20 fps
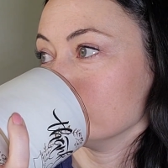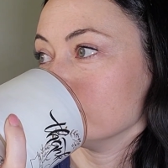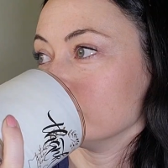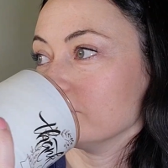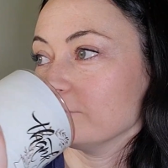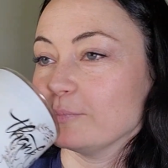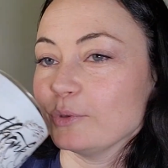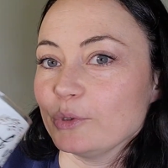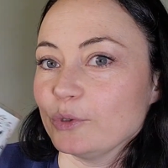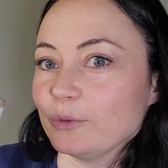
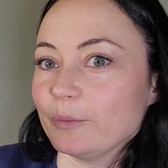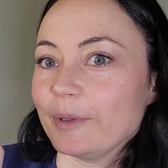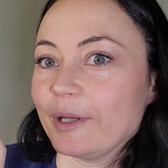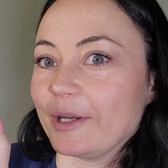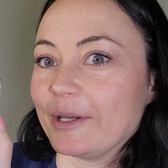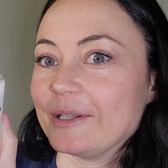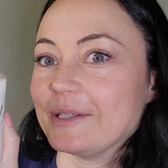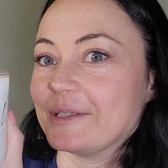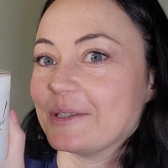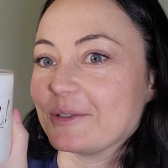
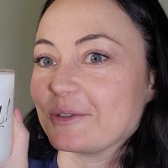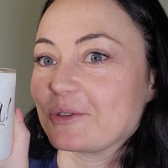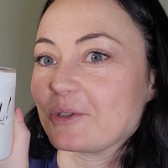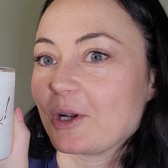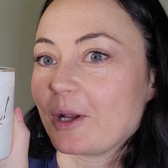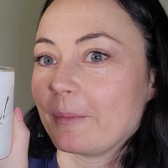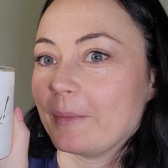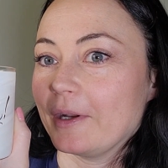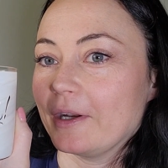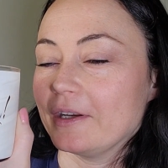blueberries and
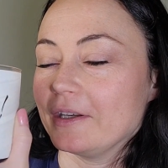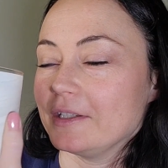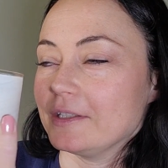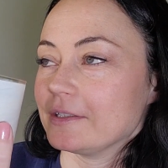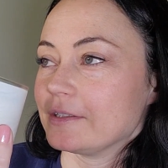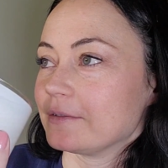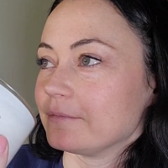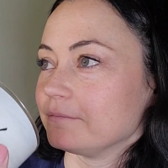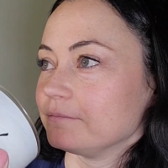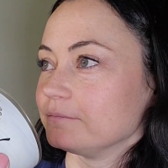
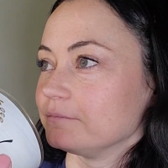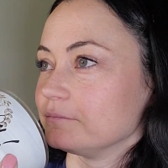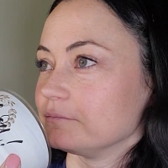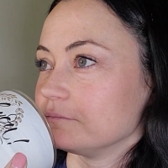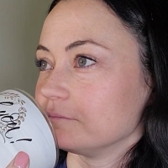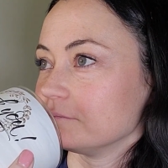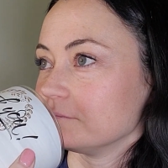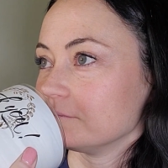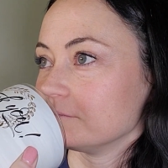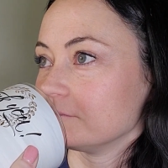strawberries
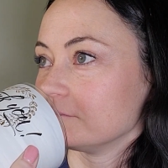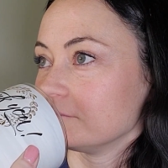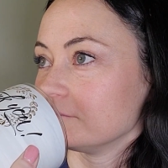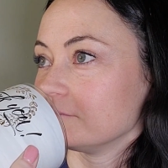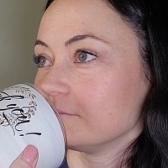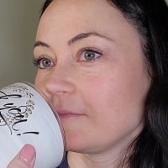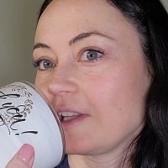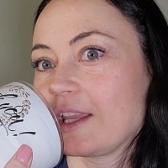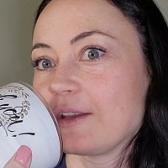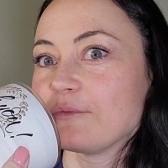
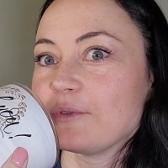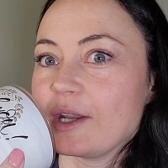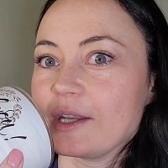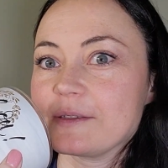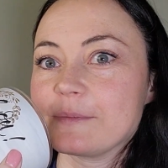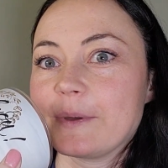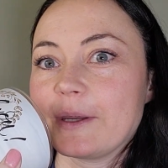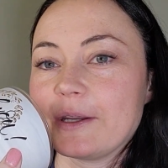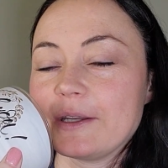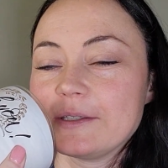and
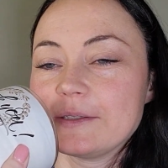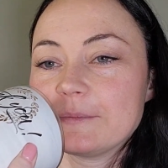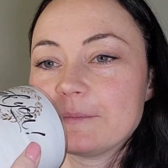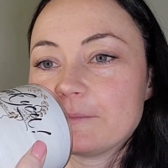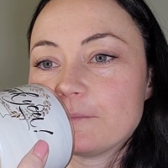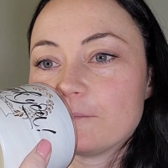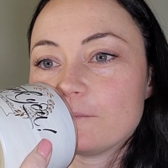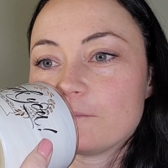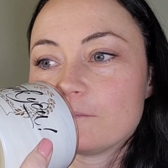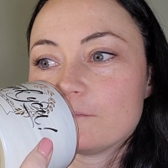raspberries.
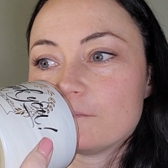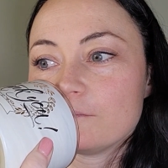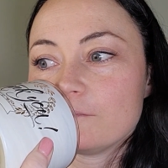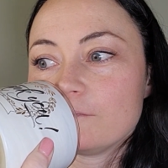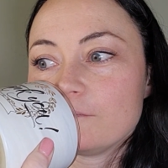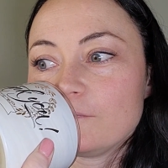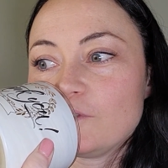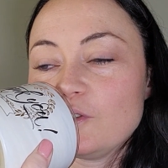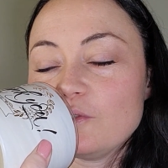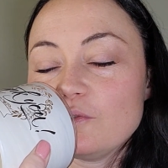
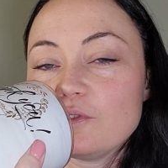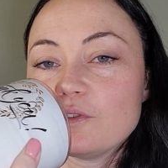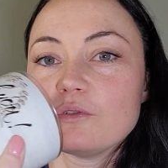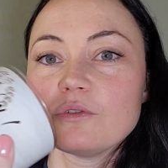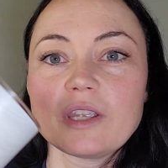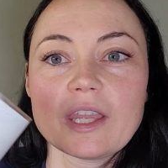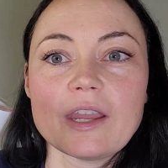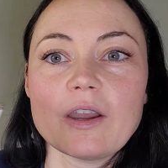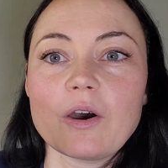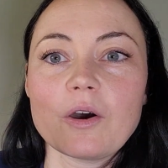You
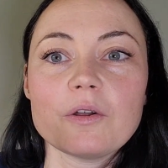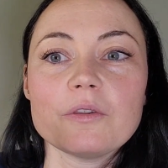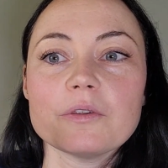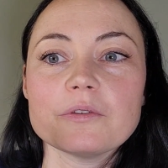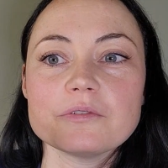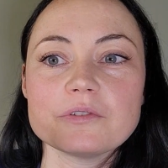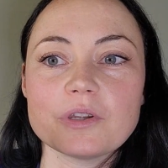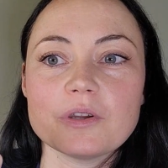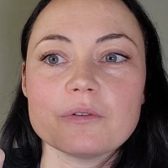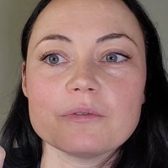do get all
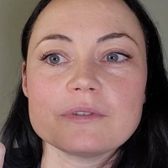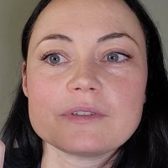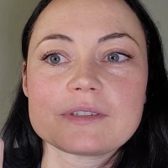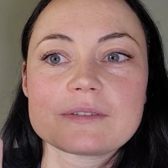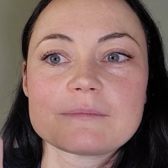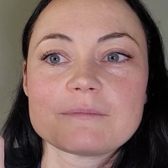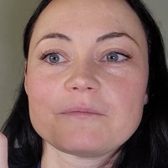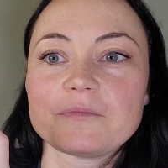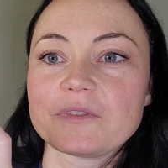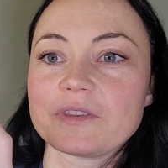those
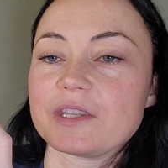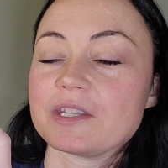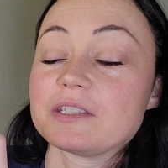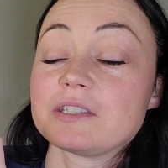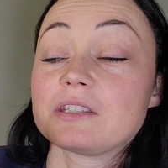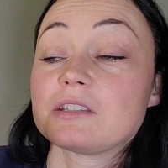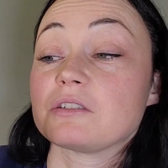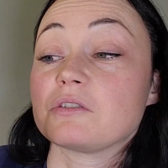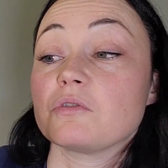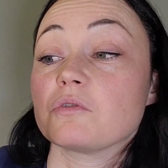notes.
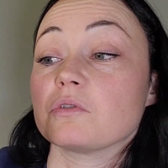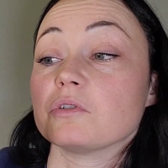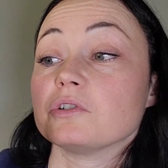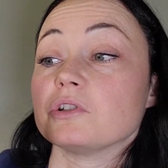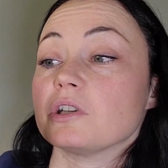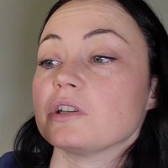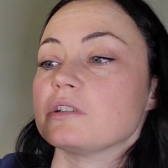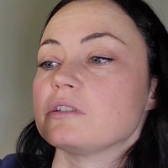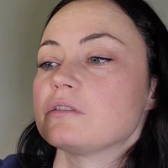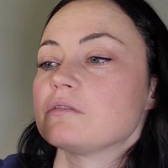This is
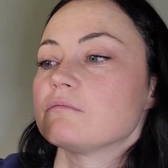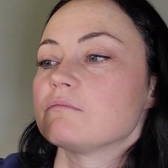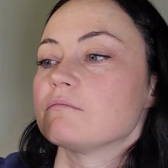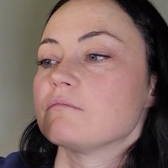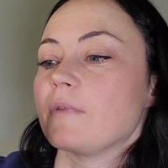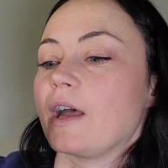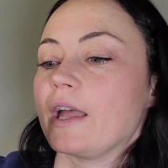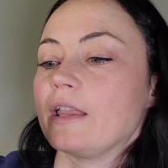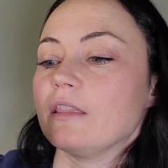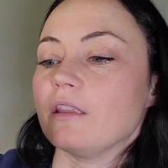gorgeous.
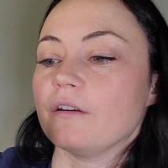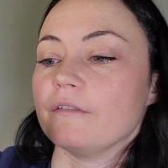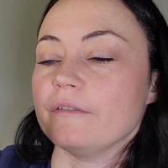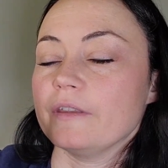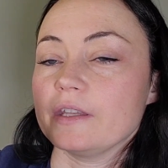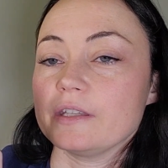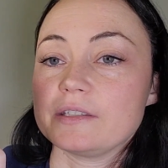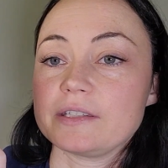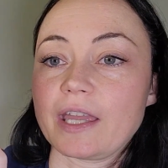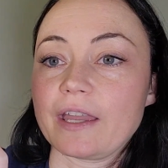I love
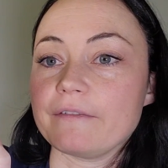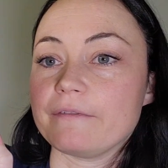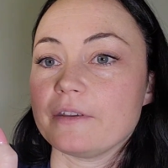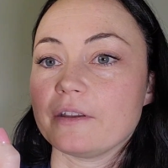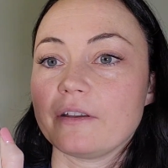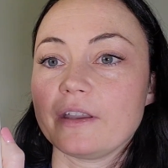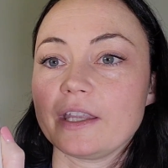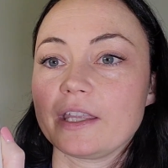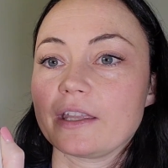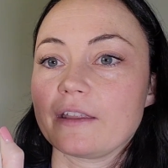this. I
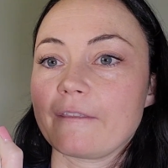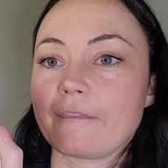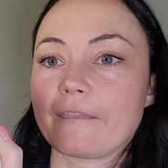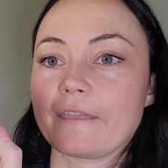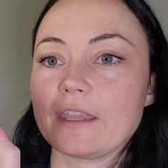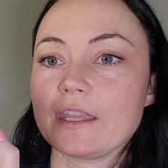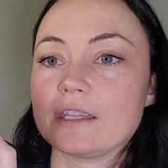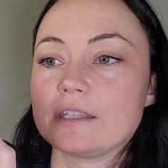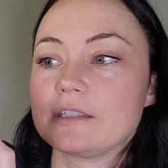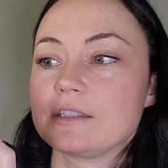feel like
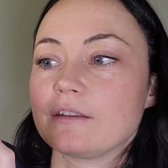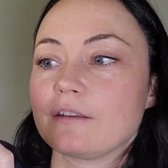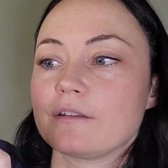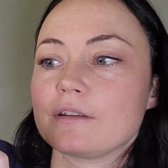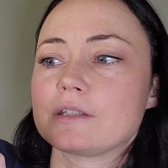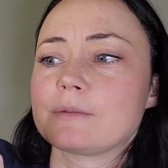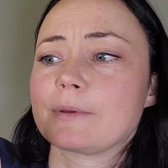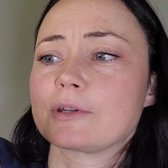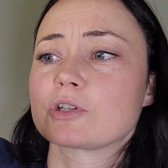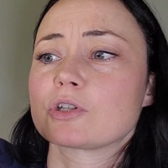this,
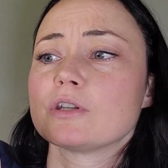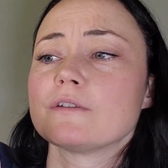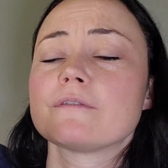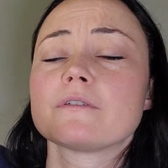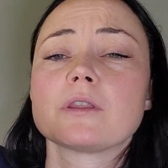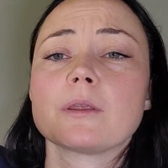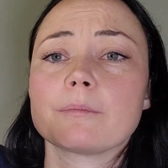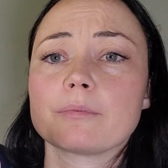especially for the